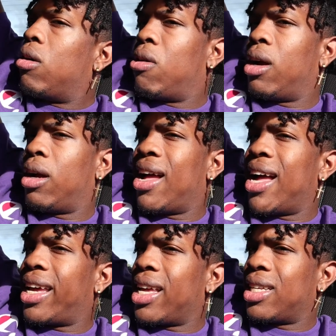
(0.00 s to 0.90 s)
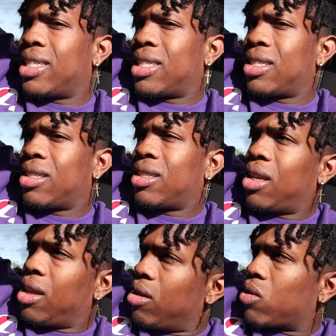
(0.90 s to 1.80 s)
or I guess
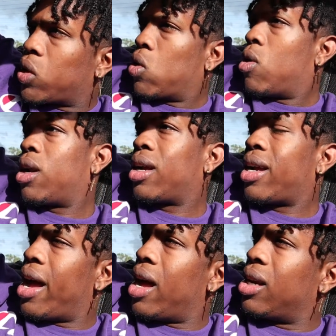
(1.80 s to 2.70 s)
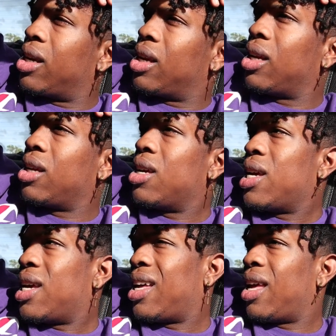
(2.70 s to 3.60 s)
sorta, kinda,
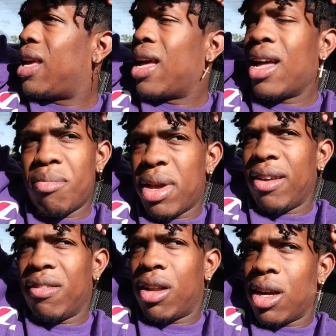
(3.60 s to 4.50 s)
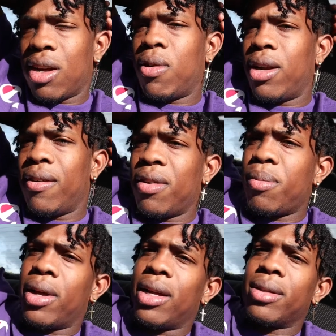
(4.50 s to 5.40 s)
yeah, mini vlog or whatever.
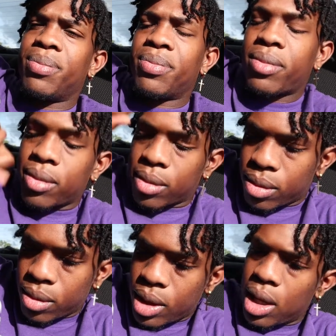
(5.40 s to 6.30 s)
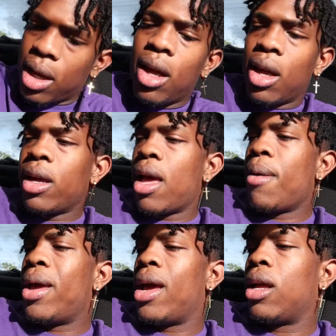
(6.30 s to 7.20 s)
But yeah,
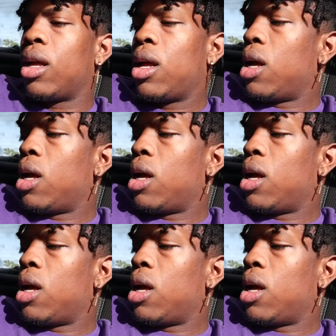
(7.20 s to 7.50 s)
man,